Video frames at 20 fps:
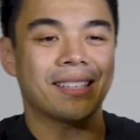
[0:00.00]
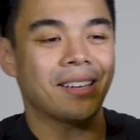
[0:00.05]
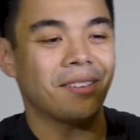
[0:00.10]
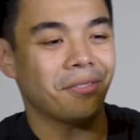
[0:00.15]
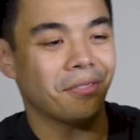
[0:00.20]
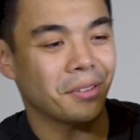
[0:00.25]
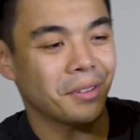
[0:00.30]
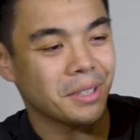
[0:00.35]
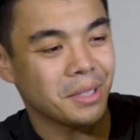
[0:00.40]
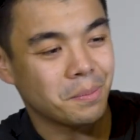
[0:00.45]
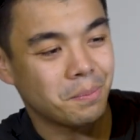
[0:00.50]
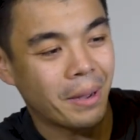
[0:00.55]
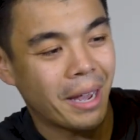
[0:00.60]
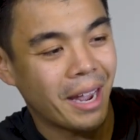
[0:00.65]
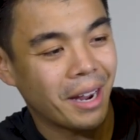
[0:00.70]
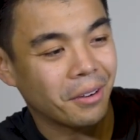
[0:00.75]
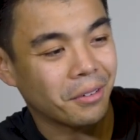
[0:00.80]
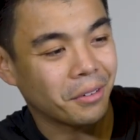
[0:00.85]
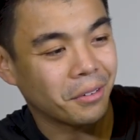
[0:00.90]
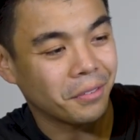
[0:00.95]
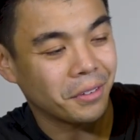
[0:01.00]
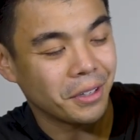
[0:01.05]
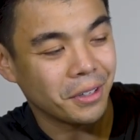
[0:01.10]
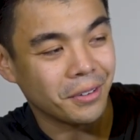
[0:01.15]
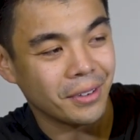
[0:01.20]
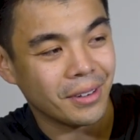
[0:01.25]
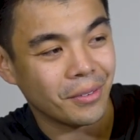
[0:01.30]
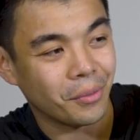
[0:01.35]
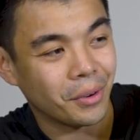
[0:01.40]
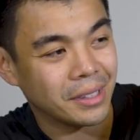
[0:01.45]
it for this bag
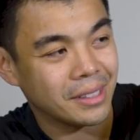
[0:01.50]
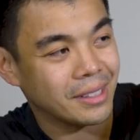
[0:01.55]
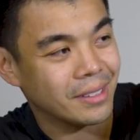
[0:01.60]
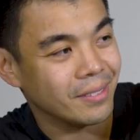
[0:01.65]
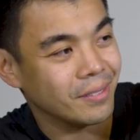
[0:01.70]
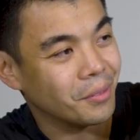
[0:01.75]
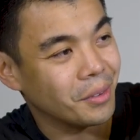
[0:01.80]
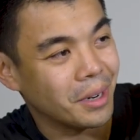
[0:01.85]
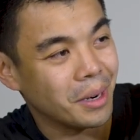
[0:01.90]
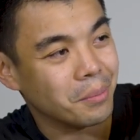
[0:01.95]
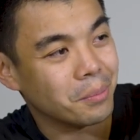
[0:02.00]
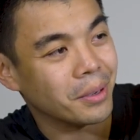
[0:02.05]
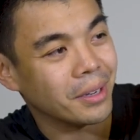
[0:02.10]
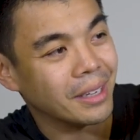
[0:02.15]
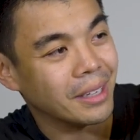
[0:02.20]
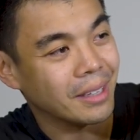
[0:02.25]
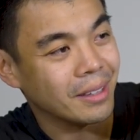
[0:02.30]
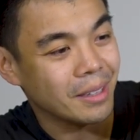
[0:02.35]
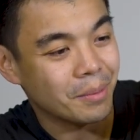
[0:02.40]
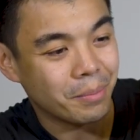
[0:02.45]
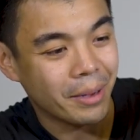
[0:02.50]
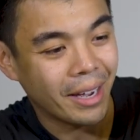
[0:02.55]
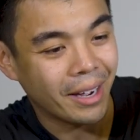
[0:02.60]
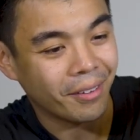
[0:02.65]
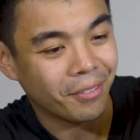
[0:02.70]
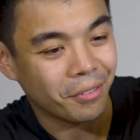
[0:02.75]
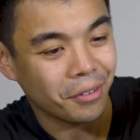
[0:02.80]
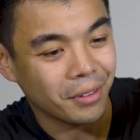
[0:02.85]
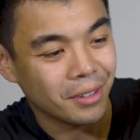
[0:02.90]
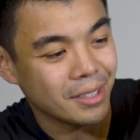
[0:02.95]
review and what I'm putting in the
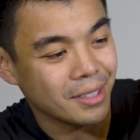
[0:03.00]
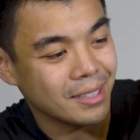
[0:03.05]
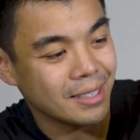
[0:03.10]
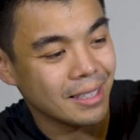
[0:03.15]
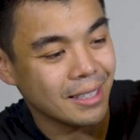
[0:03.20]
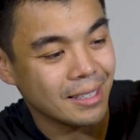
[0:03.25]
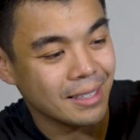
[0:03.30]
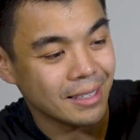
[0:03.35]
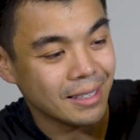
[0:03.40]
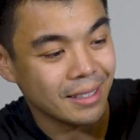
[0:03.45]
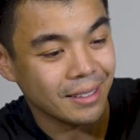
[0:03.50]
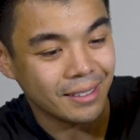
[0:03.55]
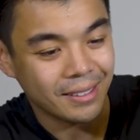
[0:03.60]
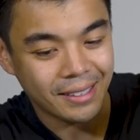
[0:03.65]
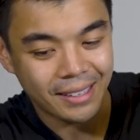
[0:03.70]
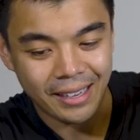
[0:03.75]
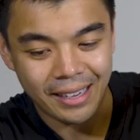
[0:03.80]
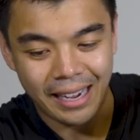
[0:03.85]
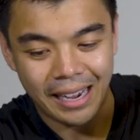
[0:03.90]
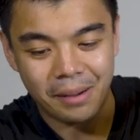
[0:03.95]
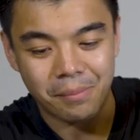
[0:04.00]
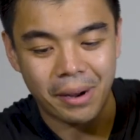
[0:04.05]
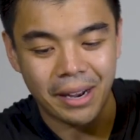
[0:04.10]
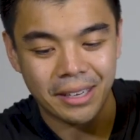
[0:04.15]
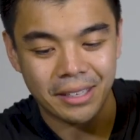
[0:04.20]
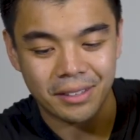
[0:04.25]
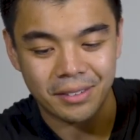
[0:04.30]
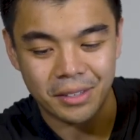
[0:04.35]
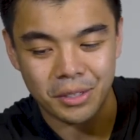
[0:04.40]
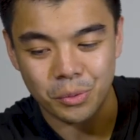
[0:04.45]
bag for this season. I
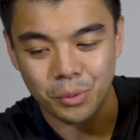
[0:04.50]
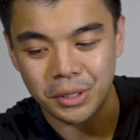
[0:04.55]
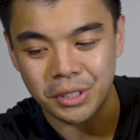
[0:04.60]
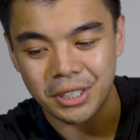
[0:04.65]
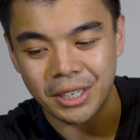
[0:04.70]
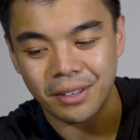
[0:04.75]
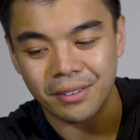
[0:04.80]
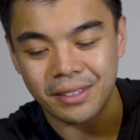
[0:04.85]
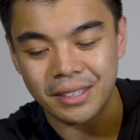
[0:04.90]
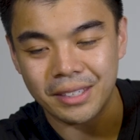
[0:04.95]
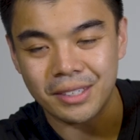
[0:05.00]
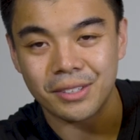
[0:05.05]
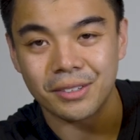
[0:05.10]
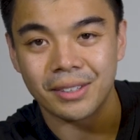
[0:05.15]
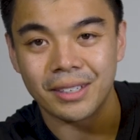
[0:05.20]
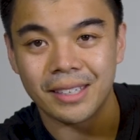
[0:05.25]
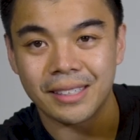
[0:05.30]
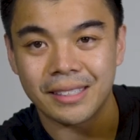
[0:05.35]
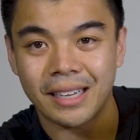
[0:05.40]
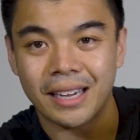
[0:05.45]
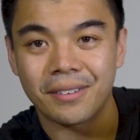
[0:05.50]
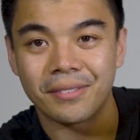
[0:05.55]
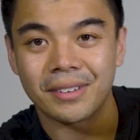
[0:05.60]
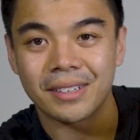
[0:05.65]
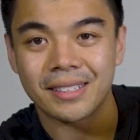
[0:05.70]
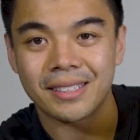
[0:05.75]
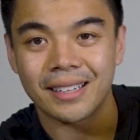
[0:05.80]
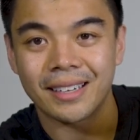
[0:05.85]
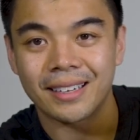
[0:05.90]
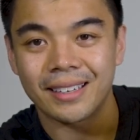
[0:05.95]
might switch out these two discs. I haven't
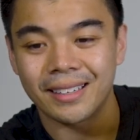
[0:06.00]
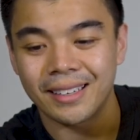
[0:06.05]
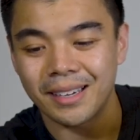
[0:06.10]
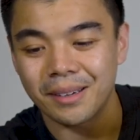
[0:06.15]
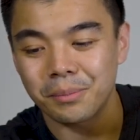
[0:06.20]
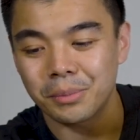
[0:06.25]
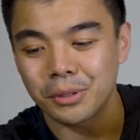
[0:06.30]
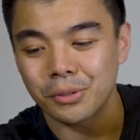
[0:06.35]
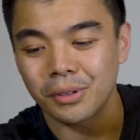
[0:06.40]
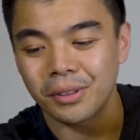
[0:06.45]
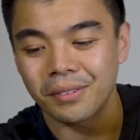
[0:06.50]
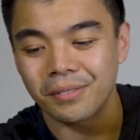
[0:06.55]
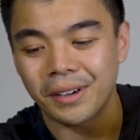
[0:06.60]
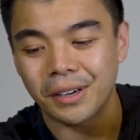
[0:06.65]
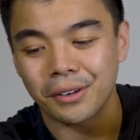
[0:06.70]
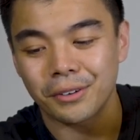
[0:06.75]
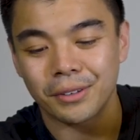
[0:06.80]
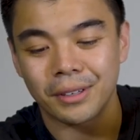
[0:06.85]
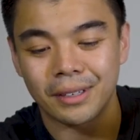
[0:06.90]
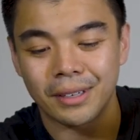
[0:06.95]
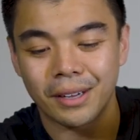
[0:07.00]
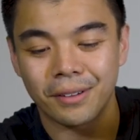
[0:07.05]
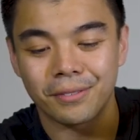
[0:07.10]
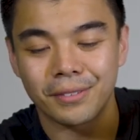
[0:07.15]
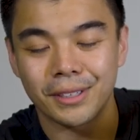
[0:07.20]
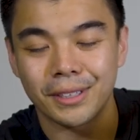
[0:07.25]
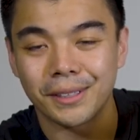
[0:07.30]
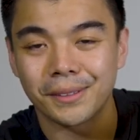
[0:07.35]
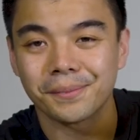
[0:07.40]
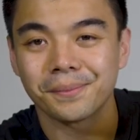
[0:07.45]
decided yet between the Valkyrie and
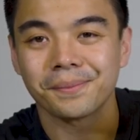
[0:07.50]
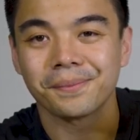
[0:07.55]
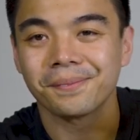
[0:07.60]
FD.